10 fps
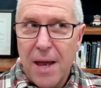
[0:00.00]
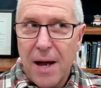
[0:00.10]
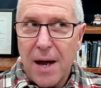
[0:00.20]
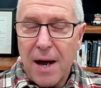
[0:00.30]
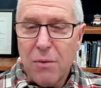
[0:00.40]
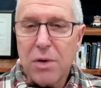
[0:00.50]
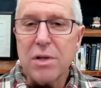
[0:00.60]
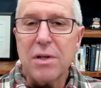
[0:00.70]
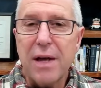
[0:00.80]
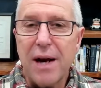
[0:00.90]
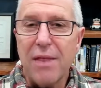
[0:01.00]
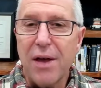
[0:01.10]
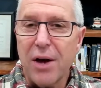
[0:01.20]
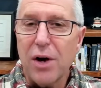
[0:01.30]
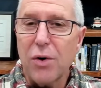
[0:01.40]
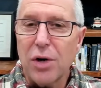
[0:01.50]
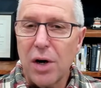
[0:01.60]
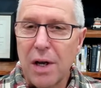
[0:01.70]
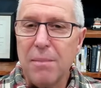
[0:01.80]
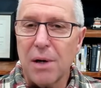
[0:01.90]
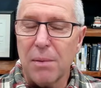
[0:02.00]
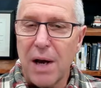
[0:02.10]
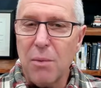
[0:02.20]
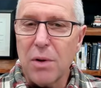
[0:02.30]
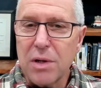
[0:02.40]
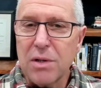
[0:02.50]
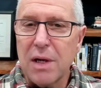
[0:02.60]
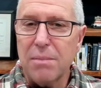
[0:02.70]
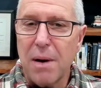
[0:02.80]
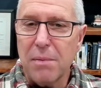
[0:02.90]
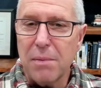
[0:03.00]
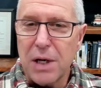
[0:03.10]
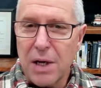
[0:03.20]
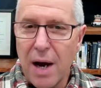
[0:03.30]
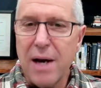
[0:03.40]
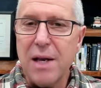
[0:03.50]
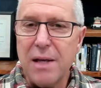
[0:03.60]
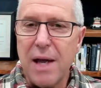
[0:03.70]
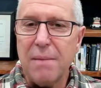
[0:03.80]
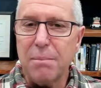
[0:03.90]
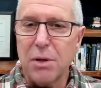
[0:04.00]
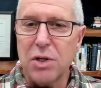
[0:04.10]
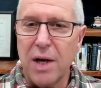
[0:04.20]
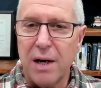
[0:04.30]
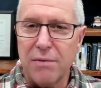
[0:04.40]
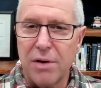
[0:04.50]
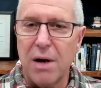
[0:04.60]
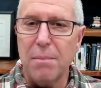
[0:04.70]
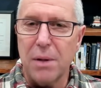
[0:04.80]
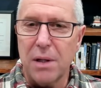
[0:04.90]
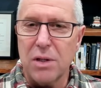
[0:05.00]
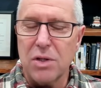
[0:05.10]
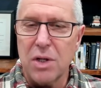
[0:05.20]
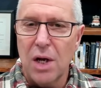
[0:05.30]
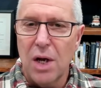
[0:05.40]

I'm going to say, and I think I'm going to go on a limb here, but I want to say probably 98% of companies